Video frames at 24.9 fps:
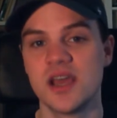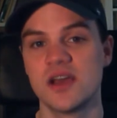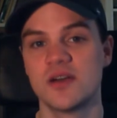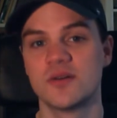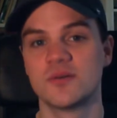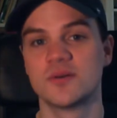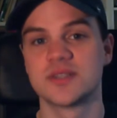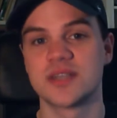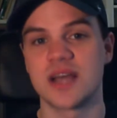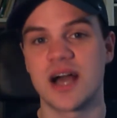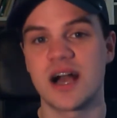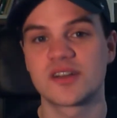
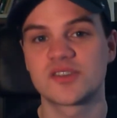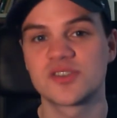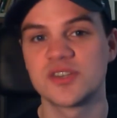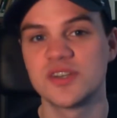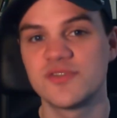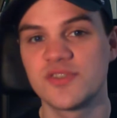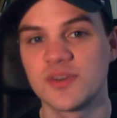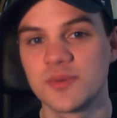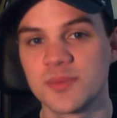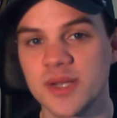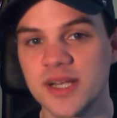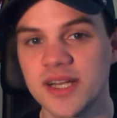was actually
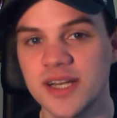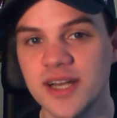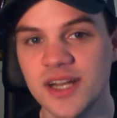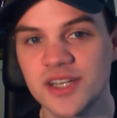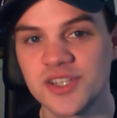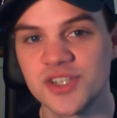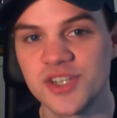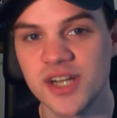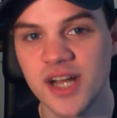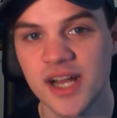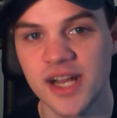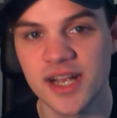from a
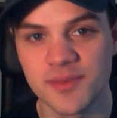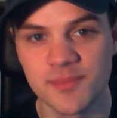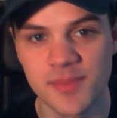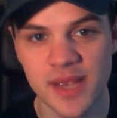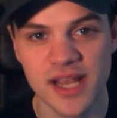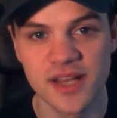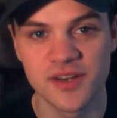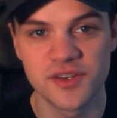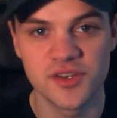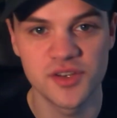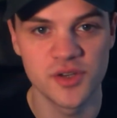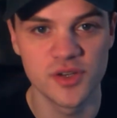connection I had
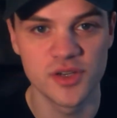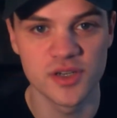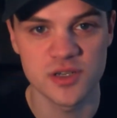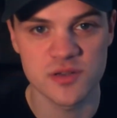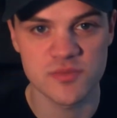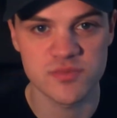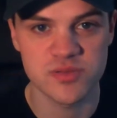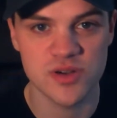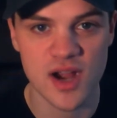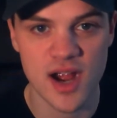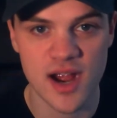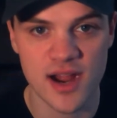made 2
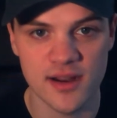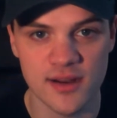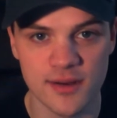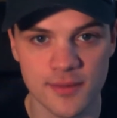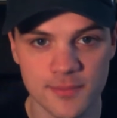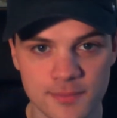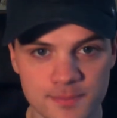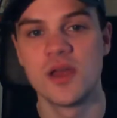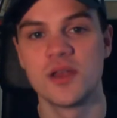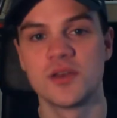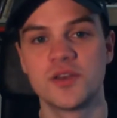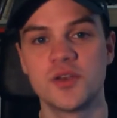years prior.
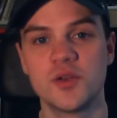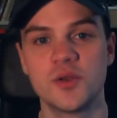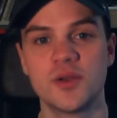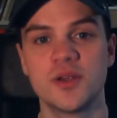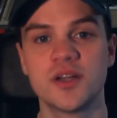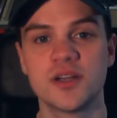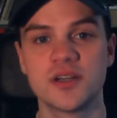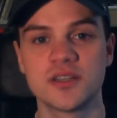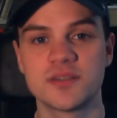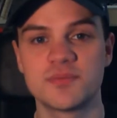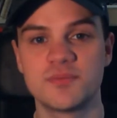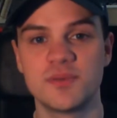2
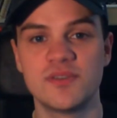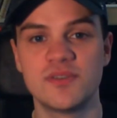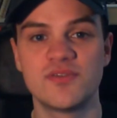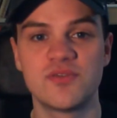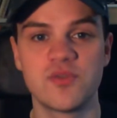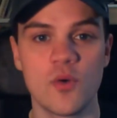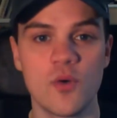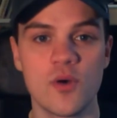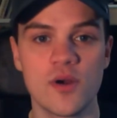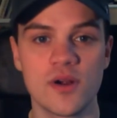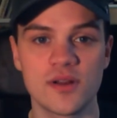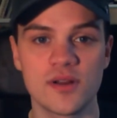years
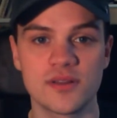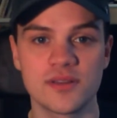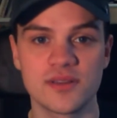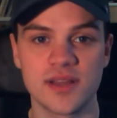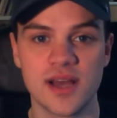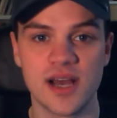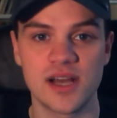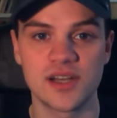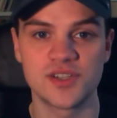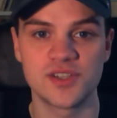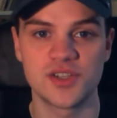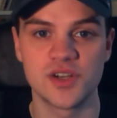before
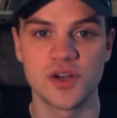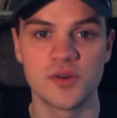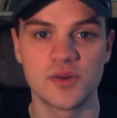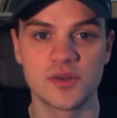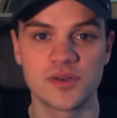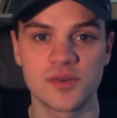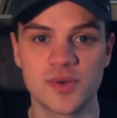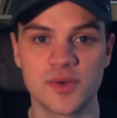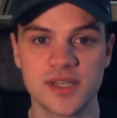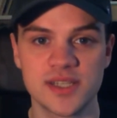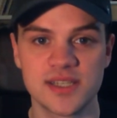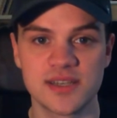that show in
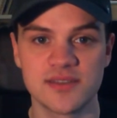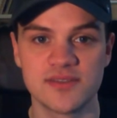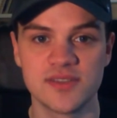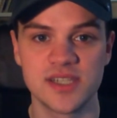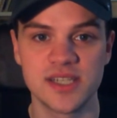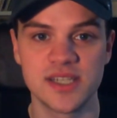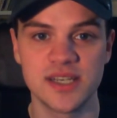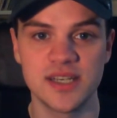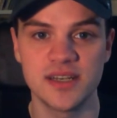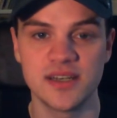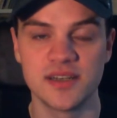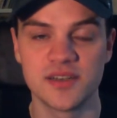
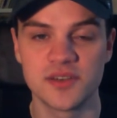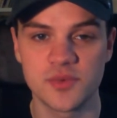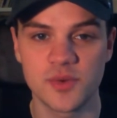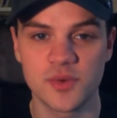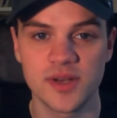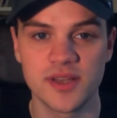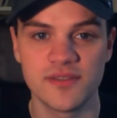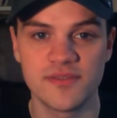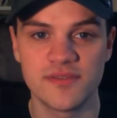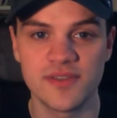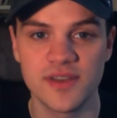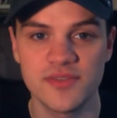2017, in
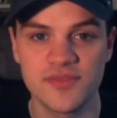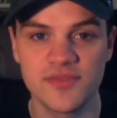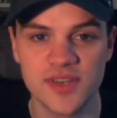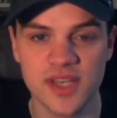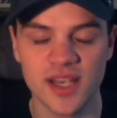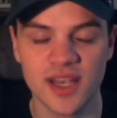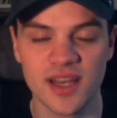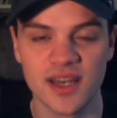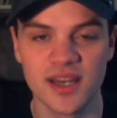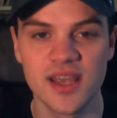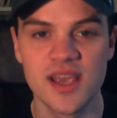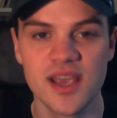
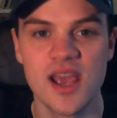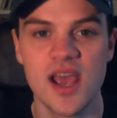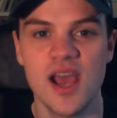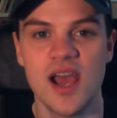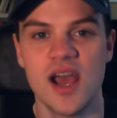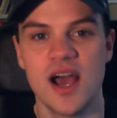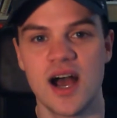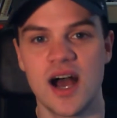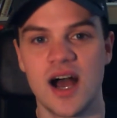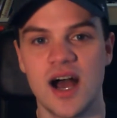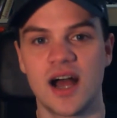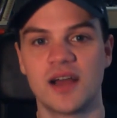2015,
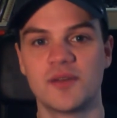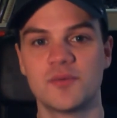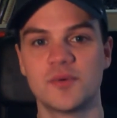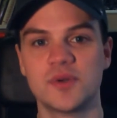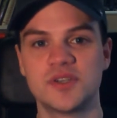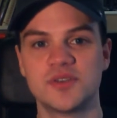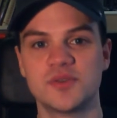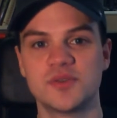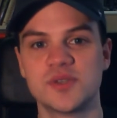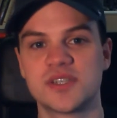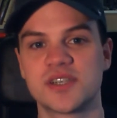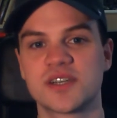I
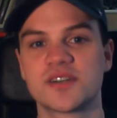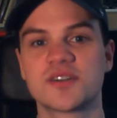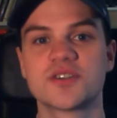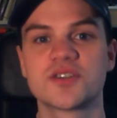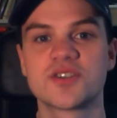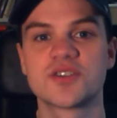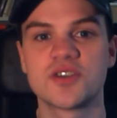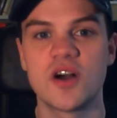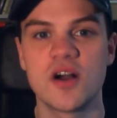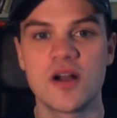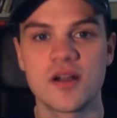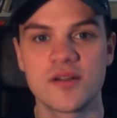went to a
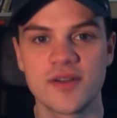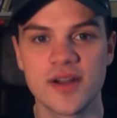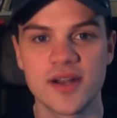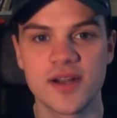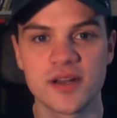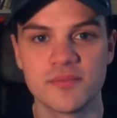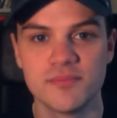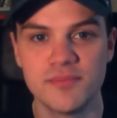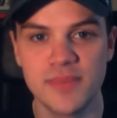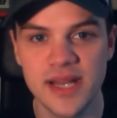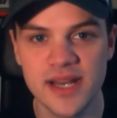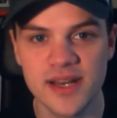
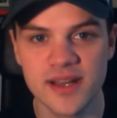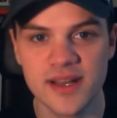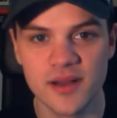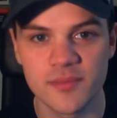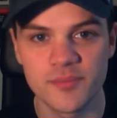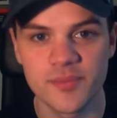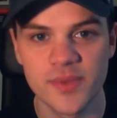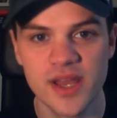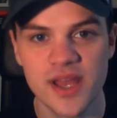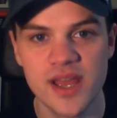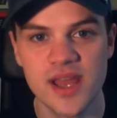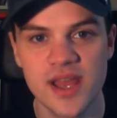singer-songwriter
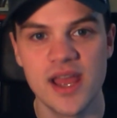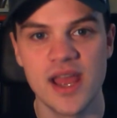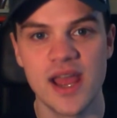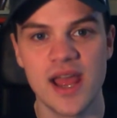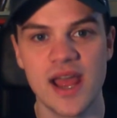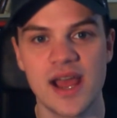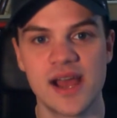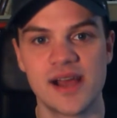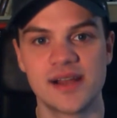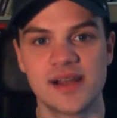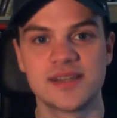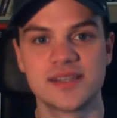meetup
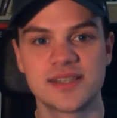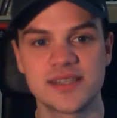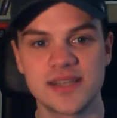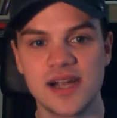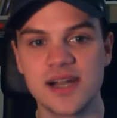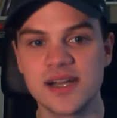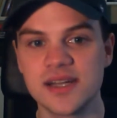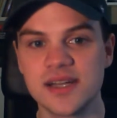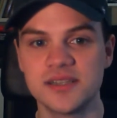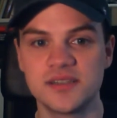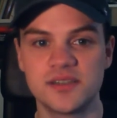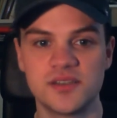and
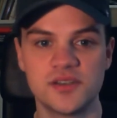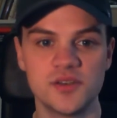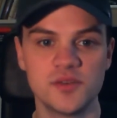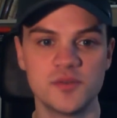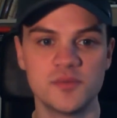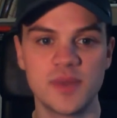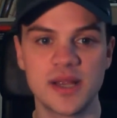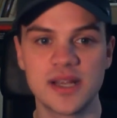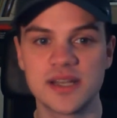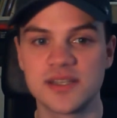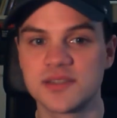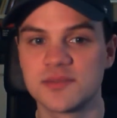decided to
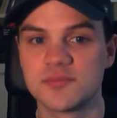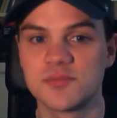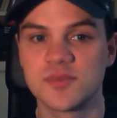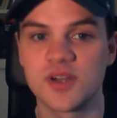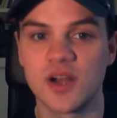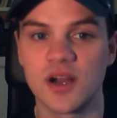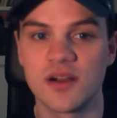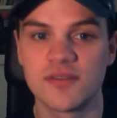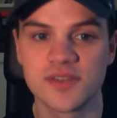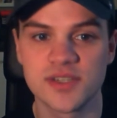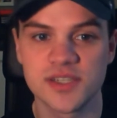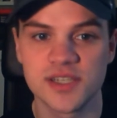make some
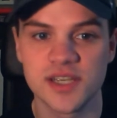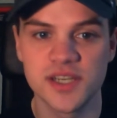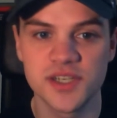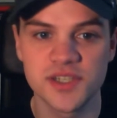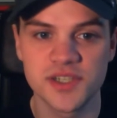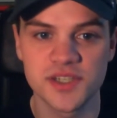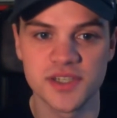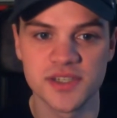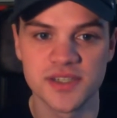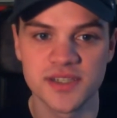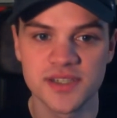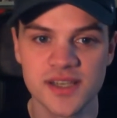
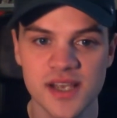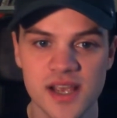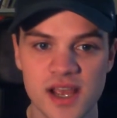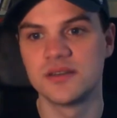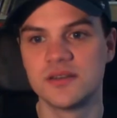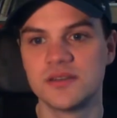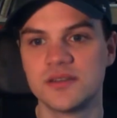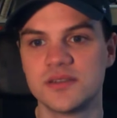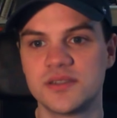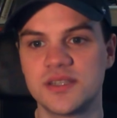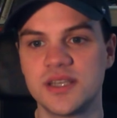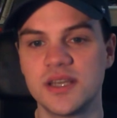conversations,
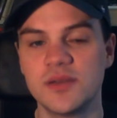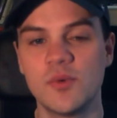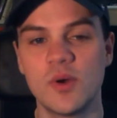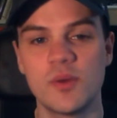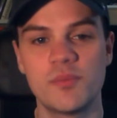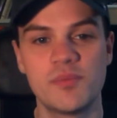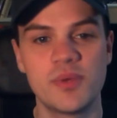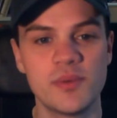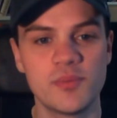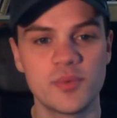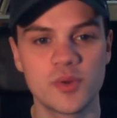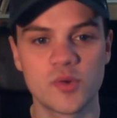see
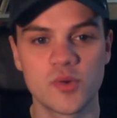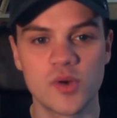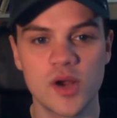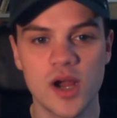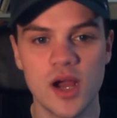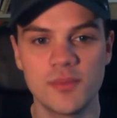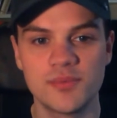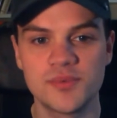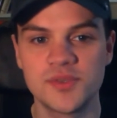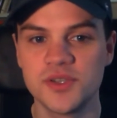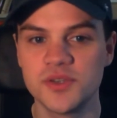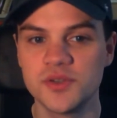what people were
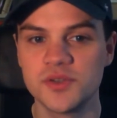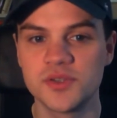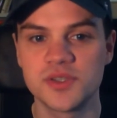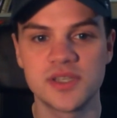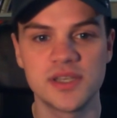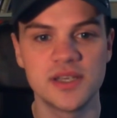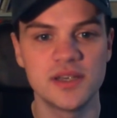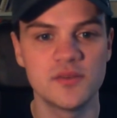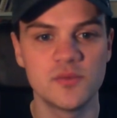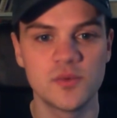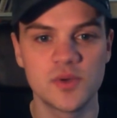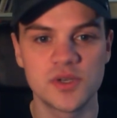up to,
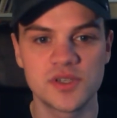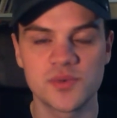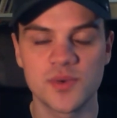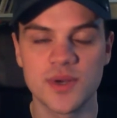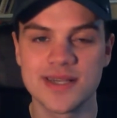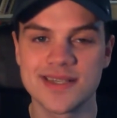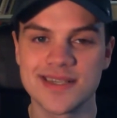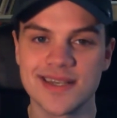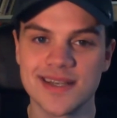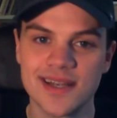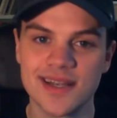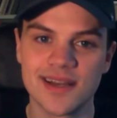see which
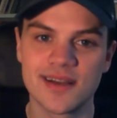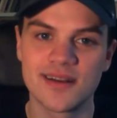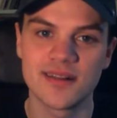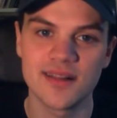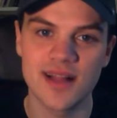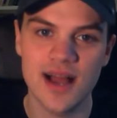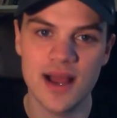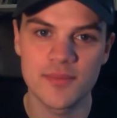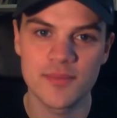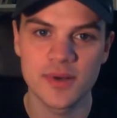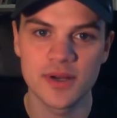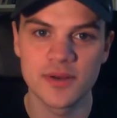ways I could
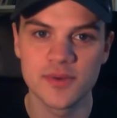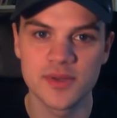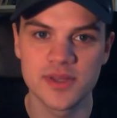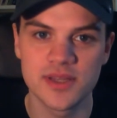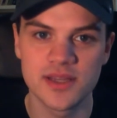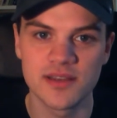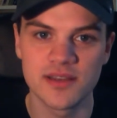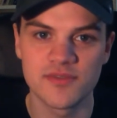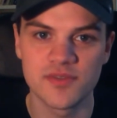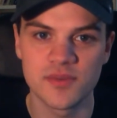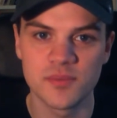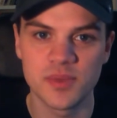collaborate with
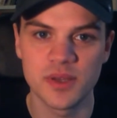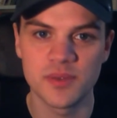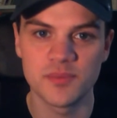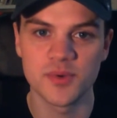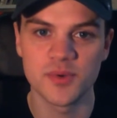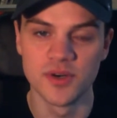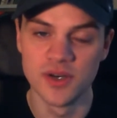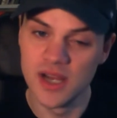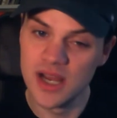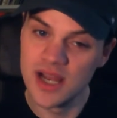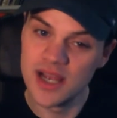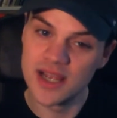different
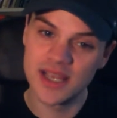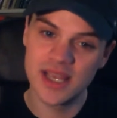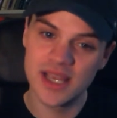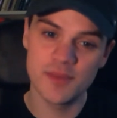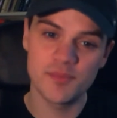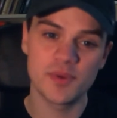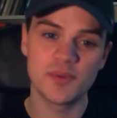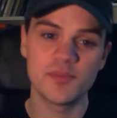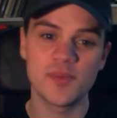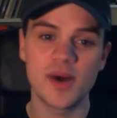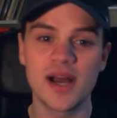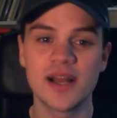people.
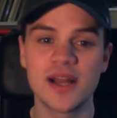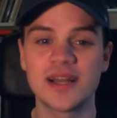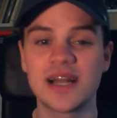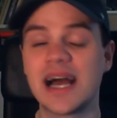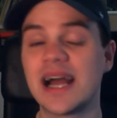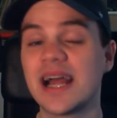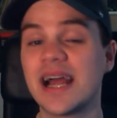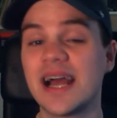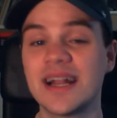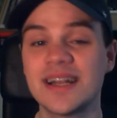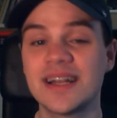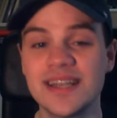Keep in mind,
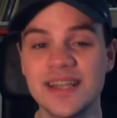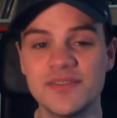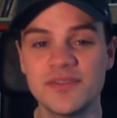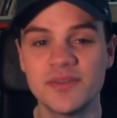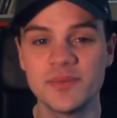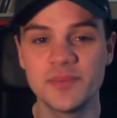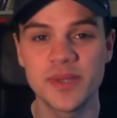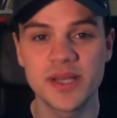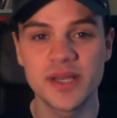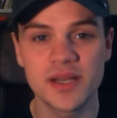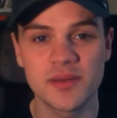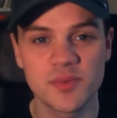I hadn't
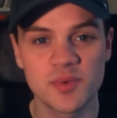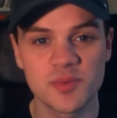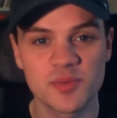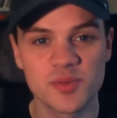even become a